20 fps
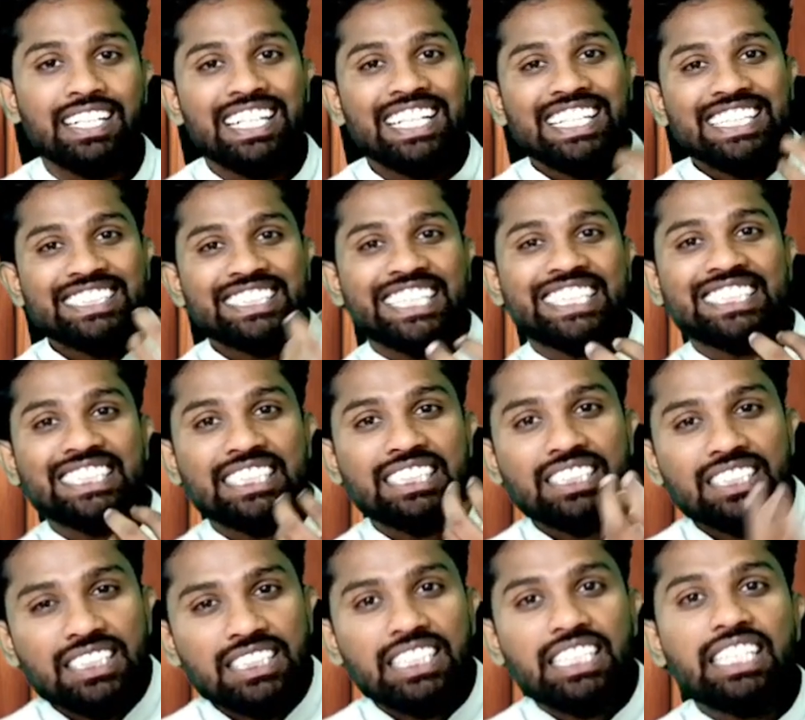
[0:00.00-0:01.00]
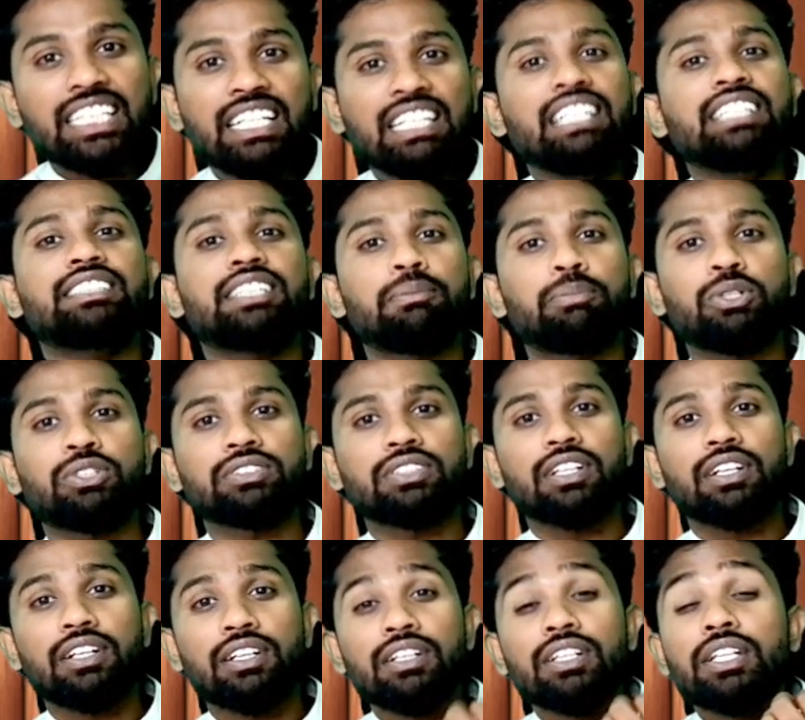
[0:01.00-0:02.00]
Section C is about
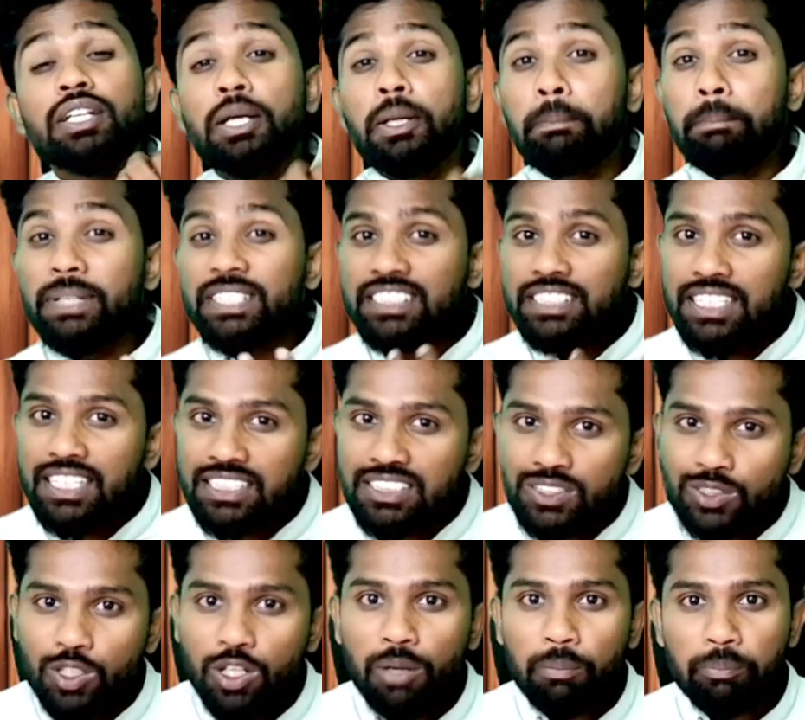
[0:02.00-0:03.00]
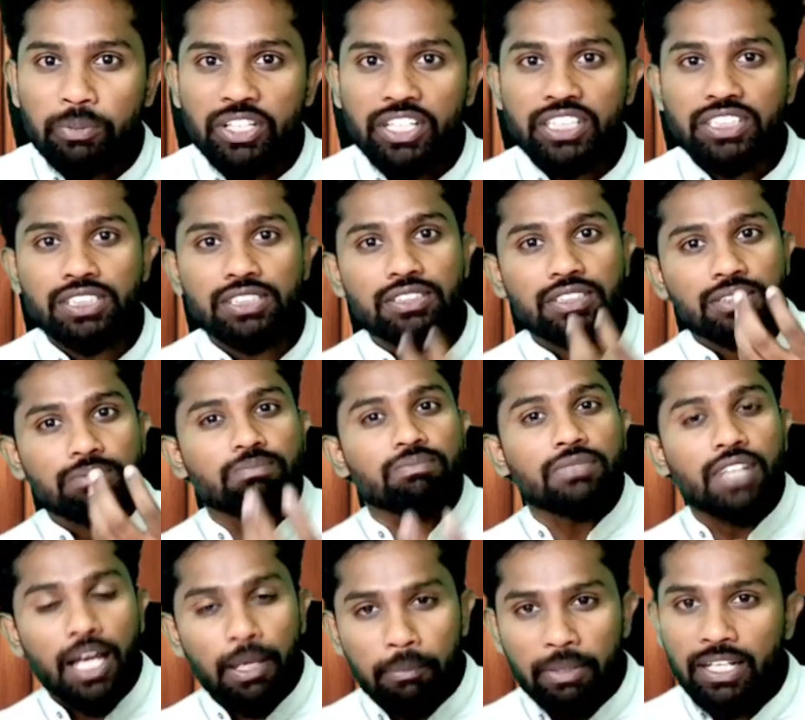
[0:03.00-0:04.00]
the business combinations,
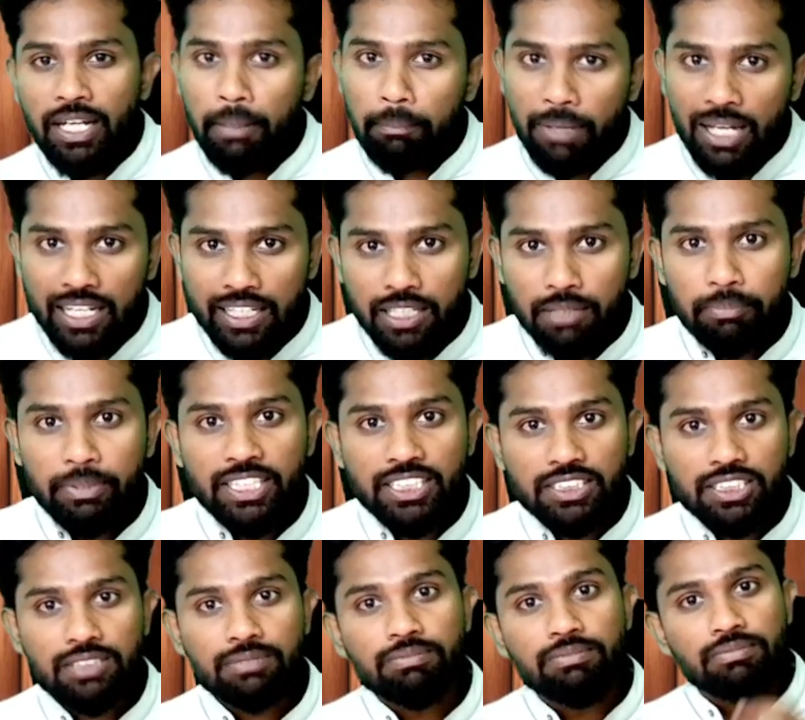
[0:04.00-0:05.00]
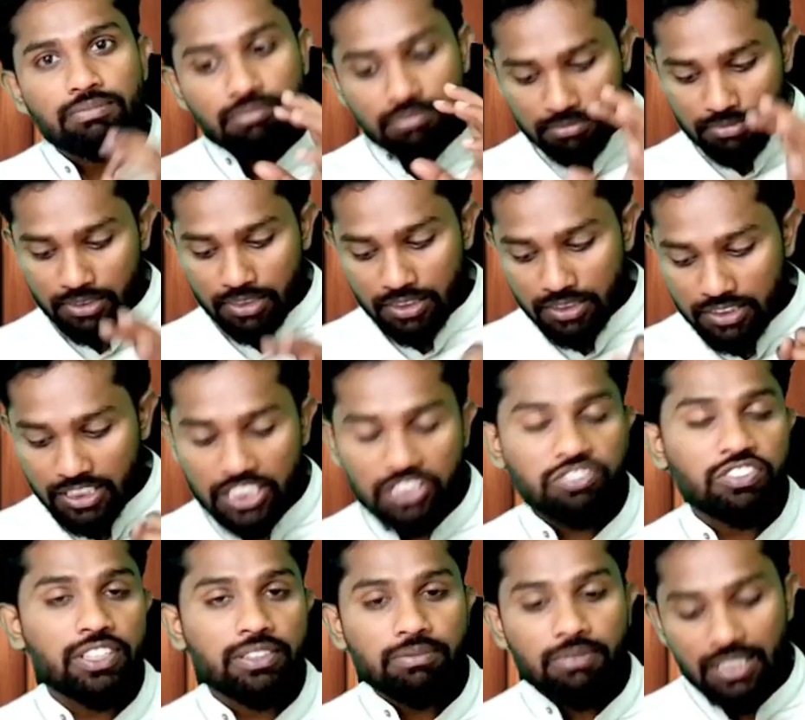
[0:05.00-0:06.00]
I mean amalgamation, that
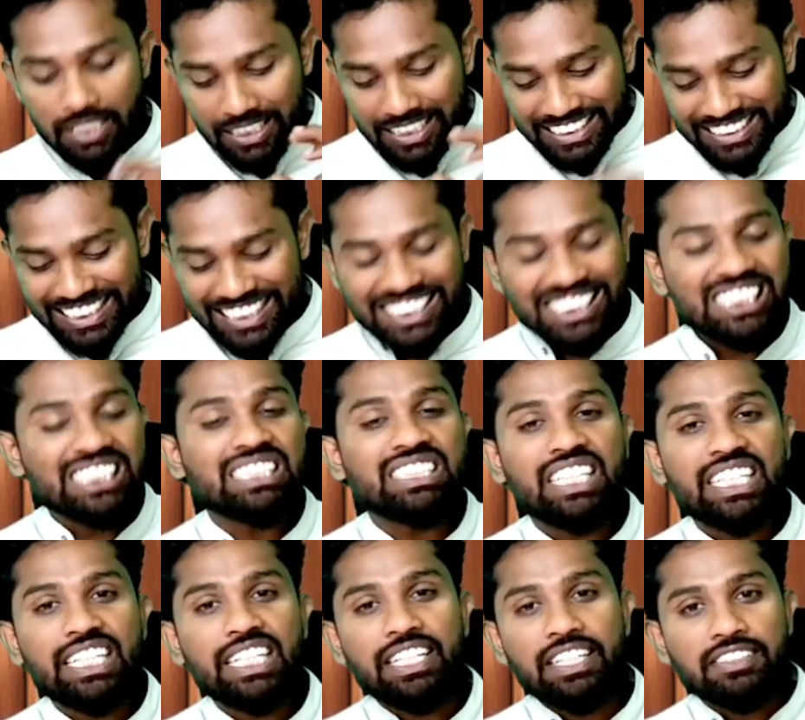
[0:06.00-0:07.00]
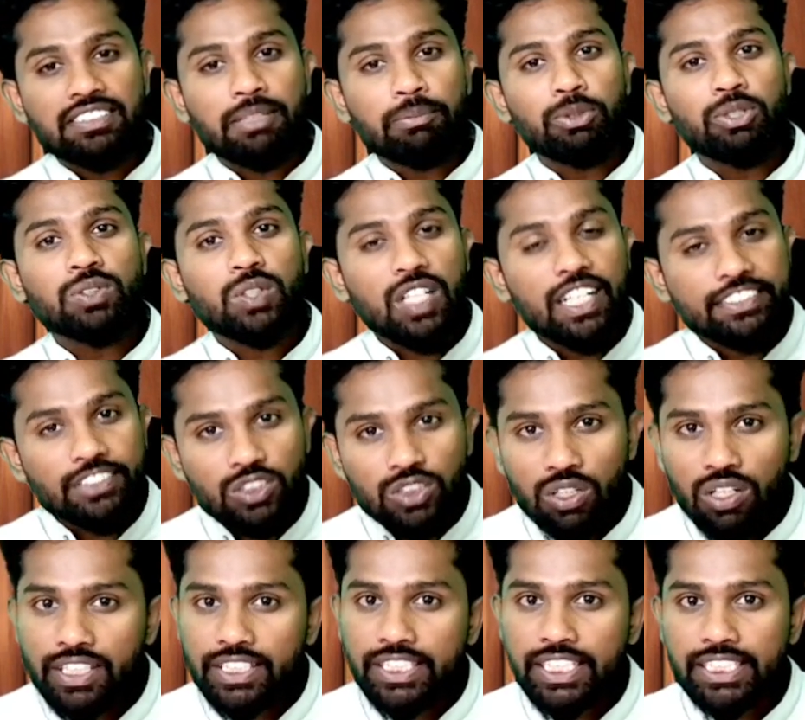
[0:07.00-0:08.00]
one. Section D is about
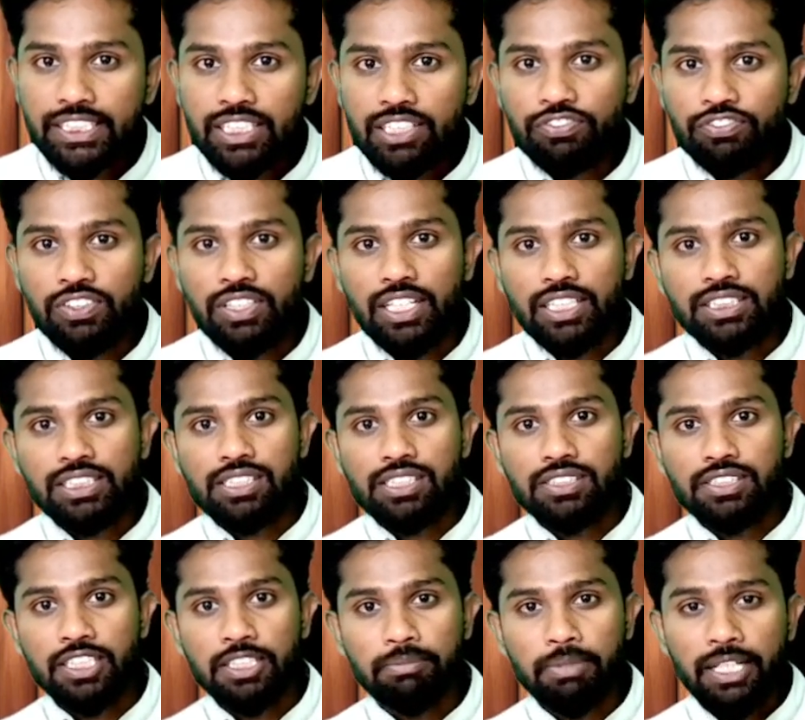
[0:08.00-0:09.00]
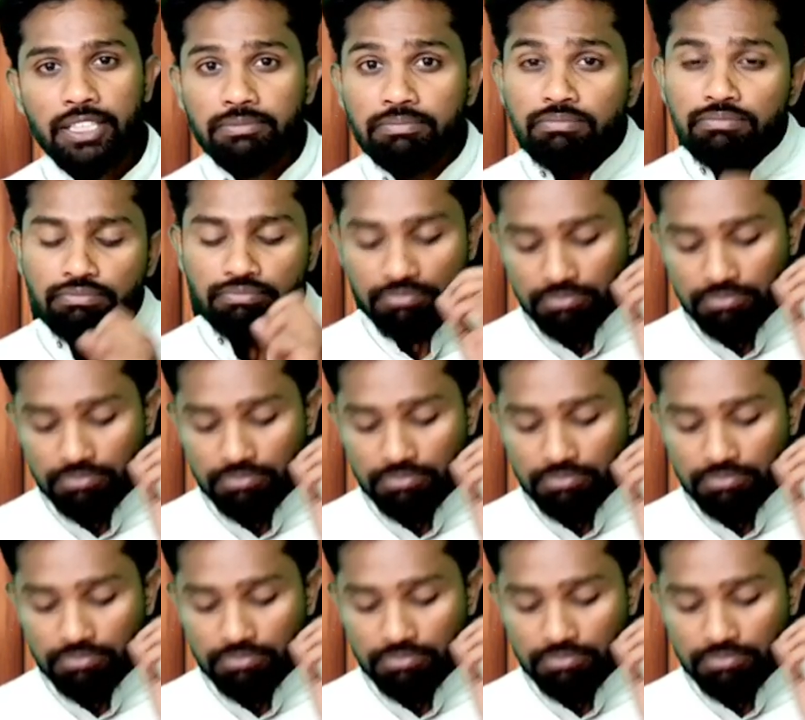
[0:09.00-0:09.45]
consolidated financial statement.